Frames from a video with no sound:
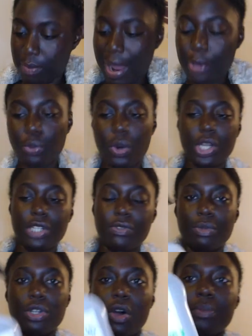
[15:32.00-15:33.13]
mouthwash
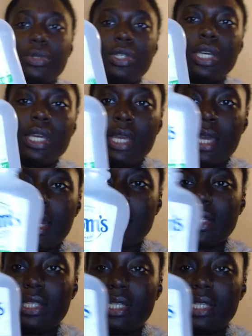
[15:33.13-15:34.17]
from tom's and i just